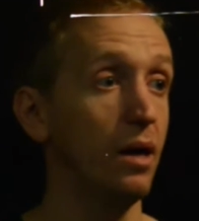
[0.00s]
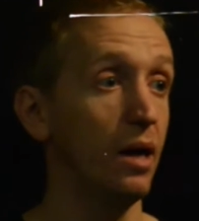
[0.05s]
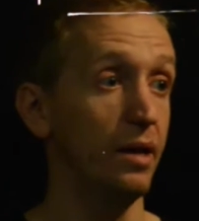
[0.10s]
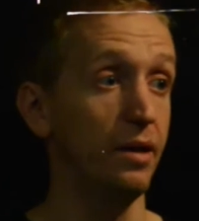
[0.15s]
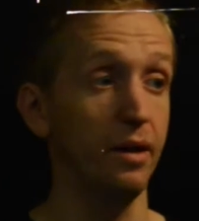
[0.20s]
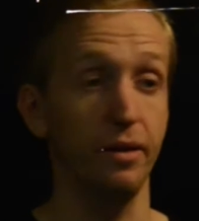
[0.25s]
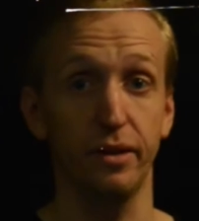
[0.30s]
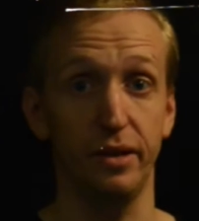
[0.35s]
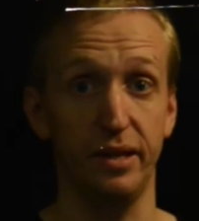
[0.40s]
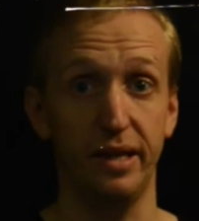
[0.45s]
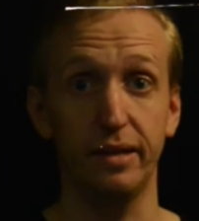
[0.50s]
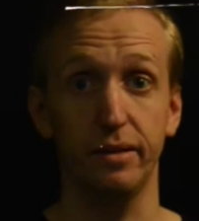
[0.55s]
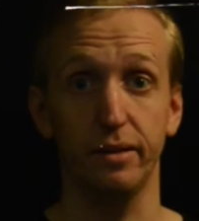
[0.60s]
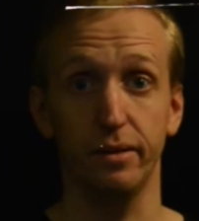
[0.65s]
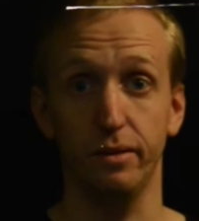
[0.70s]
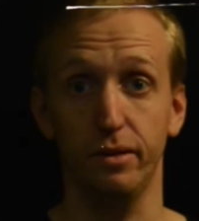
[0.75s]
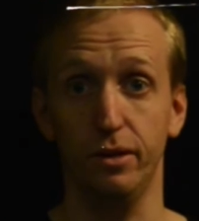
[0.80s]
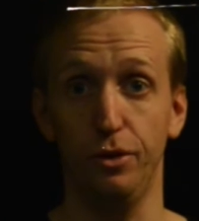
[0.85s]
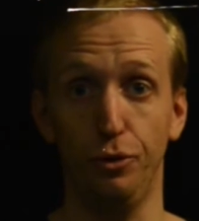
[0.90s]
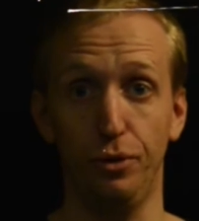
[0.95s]
Another thing
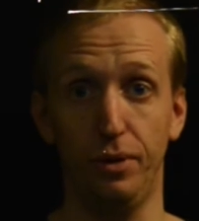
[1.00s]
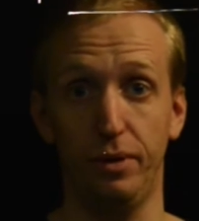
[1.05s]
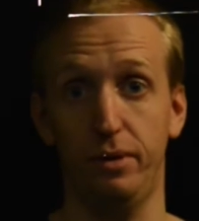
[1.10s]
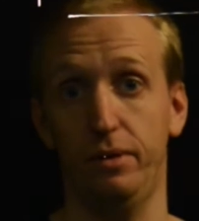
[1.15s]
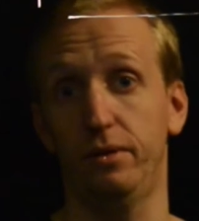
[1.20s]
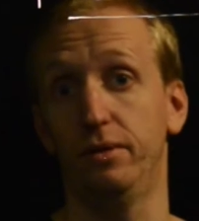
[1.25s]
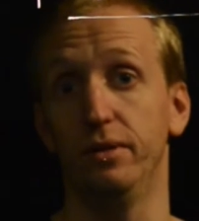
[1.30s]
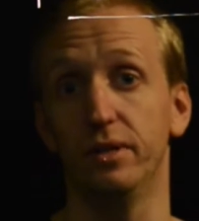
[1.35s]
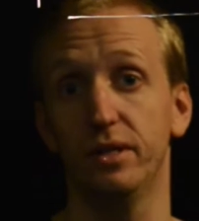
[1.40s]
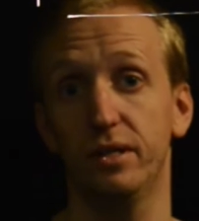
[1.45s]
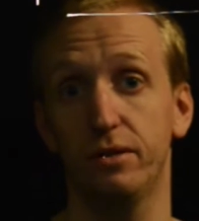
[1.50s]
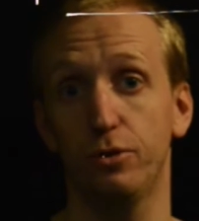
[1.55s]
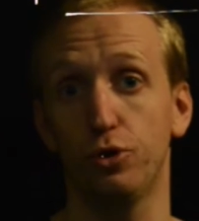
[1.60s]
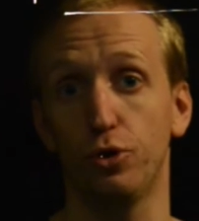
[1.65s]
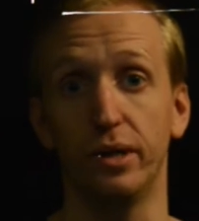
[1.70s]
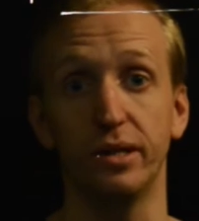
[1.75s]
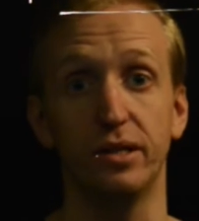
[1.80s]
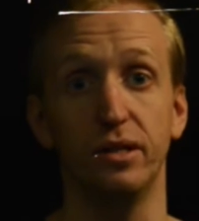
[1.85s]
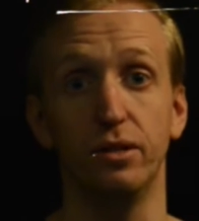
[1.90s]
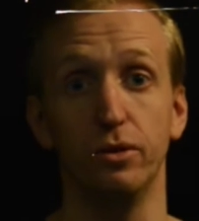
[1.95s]
that you can
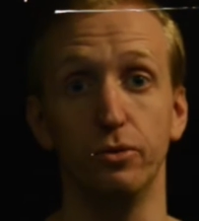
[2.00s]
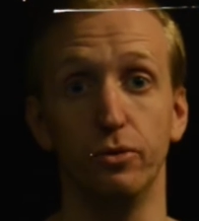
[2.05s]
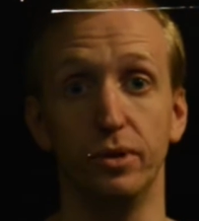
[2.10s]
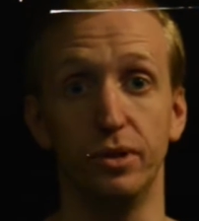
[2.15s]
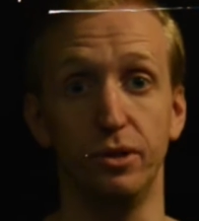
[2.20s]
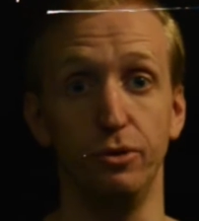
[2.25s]
try to do